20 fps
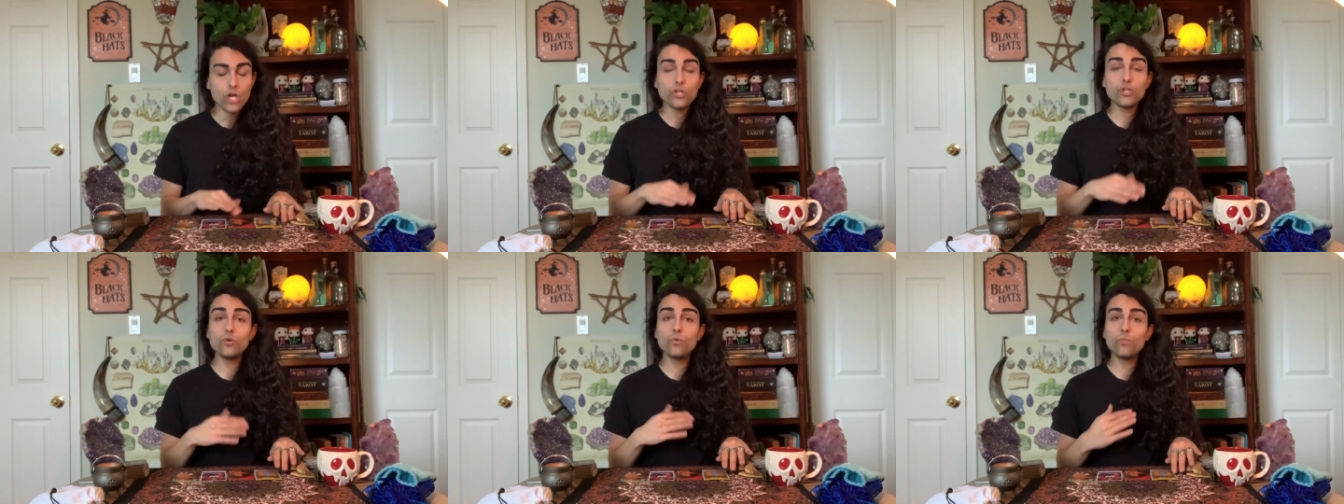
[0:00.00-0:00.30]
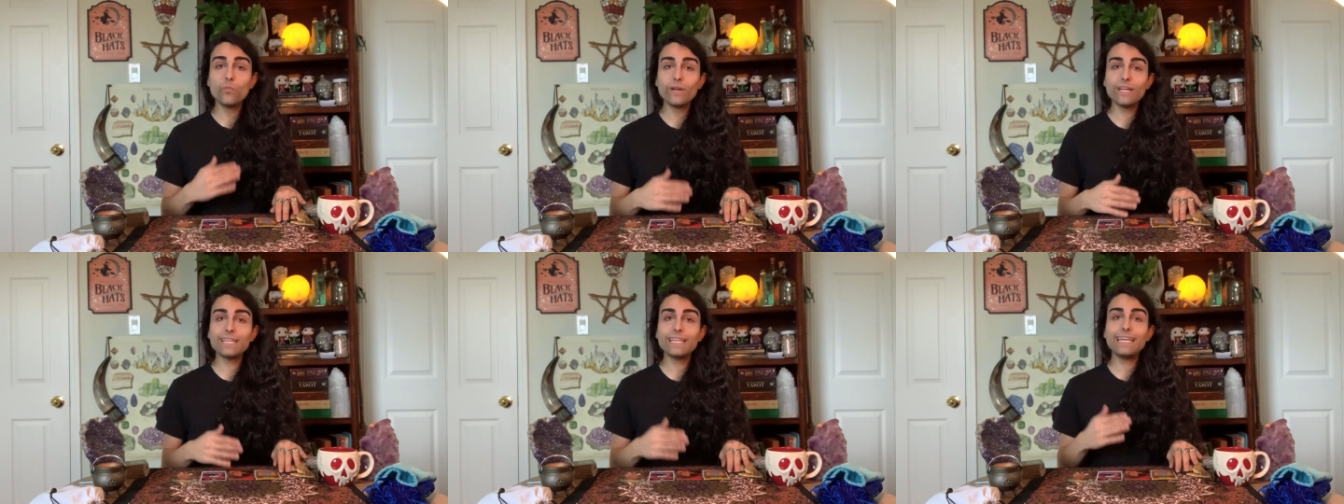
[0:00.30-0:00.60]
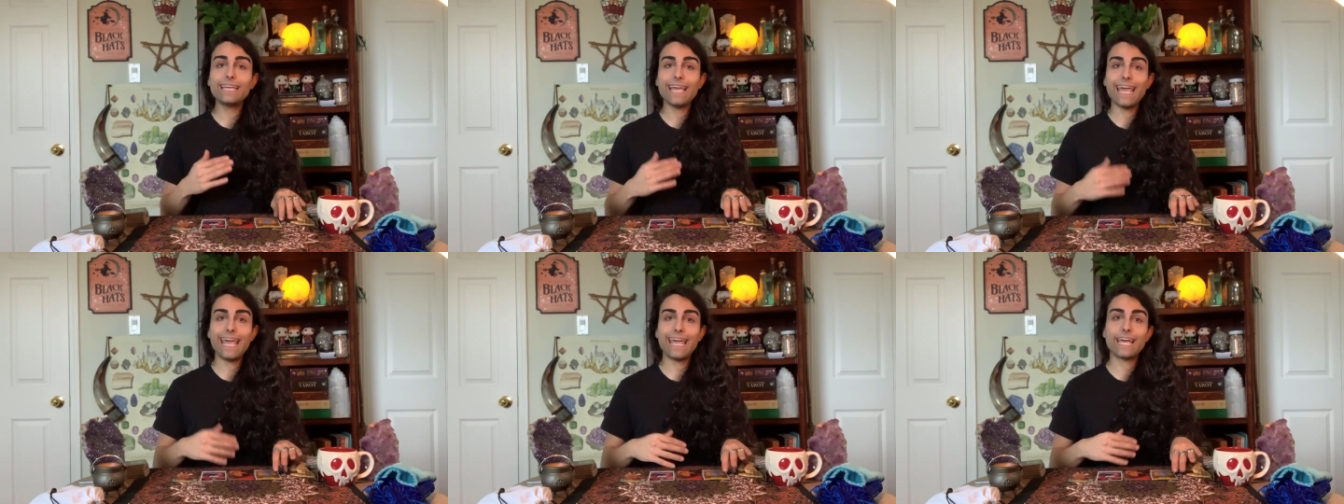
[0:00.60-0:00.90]
you
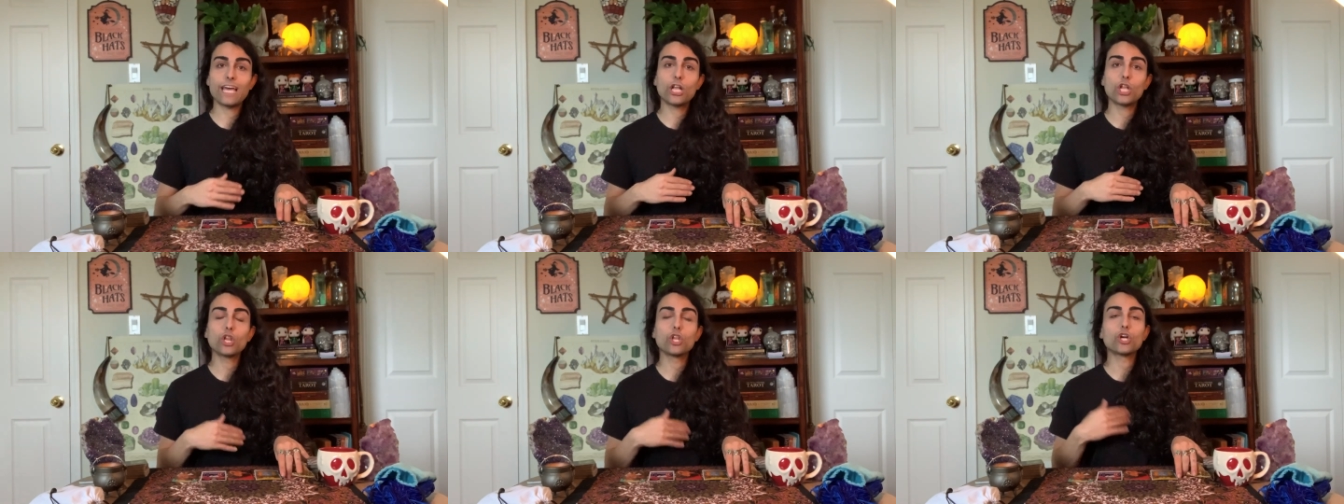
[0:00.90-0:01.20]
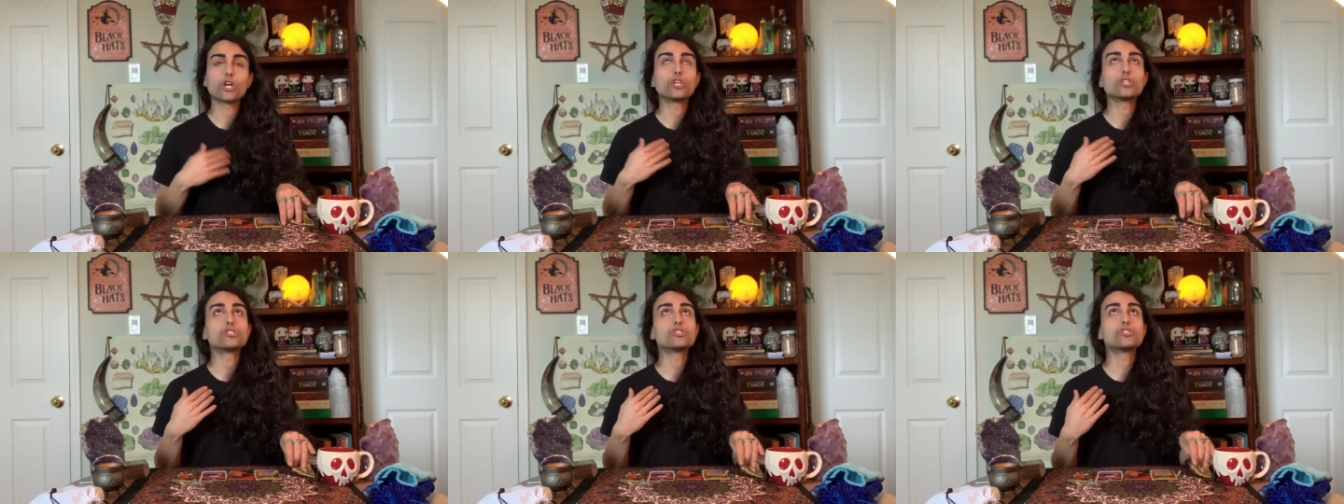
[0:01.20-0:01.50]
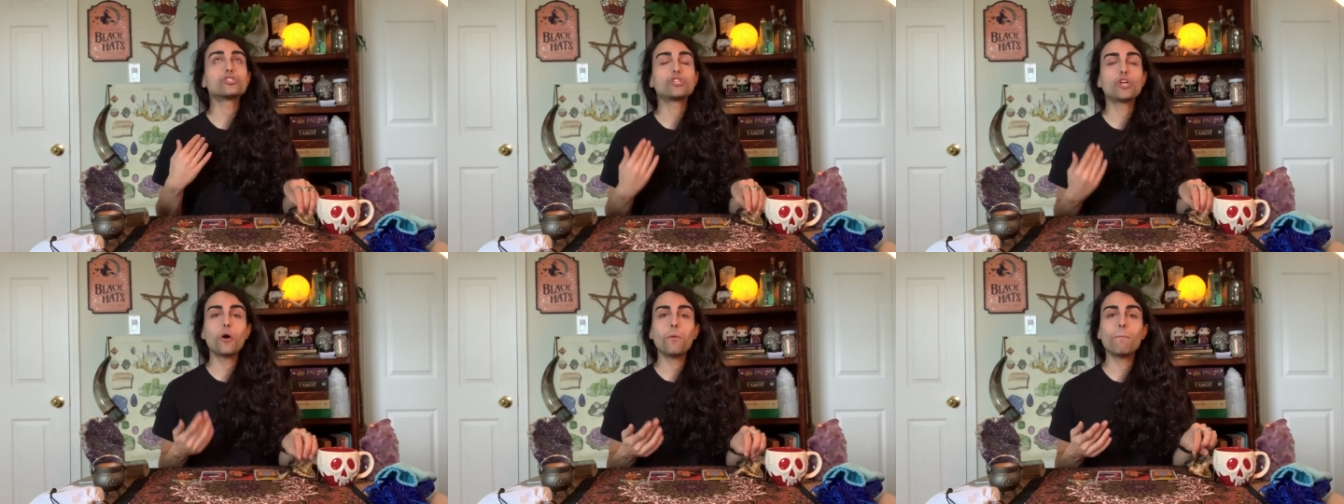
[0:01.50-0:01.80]
really can learn
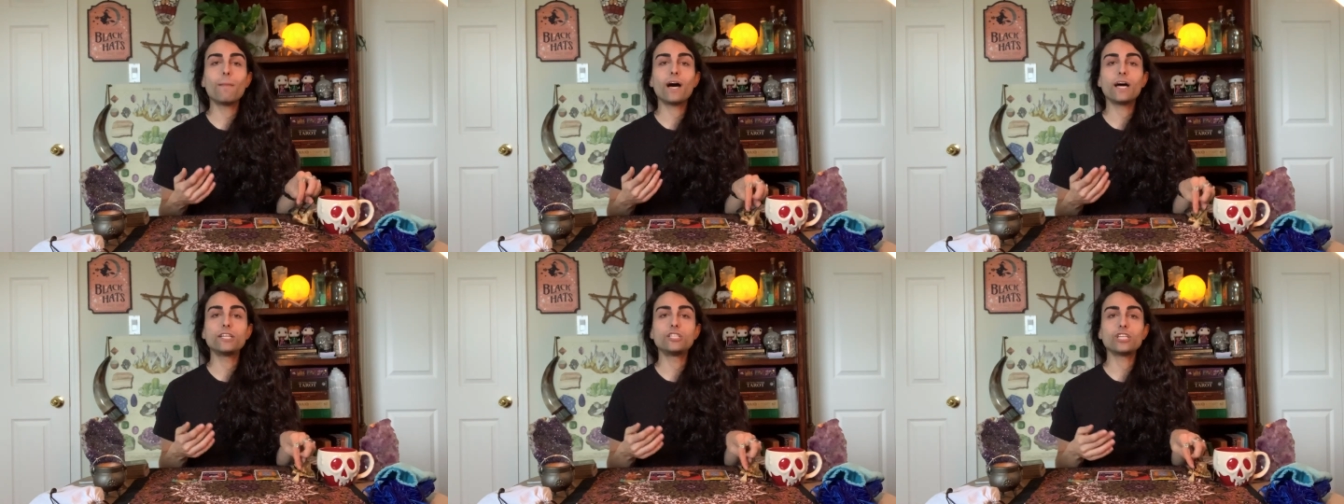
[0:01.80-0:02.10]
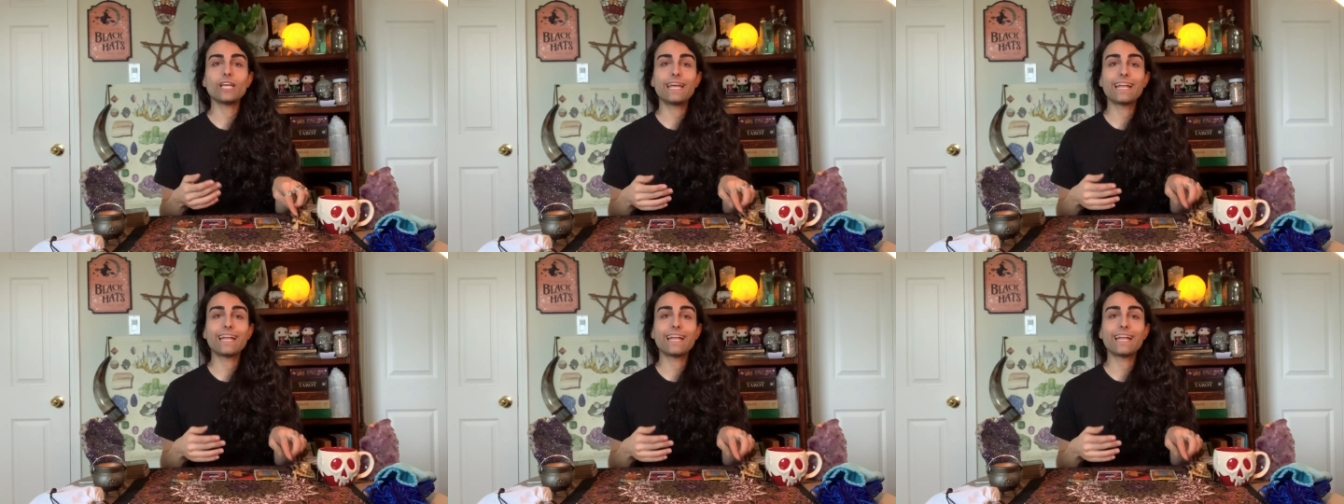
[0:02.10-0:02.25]
so much,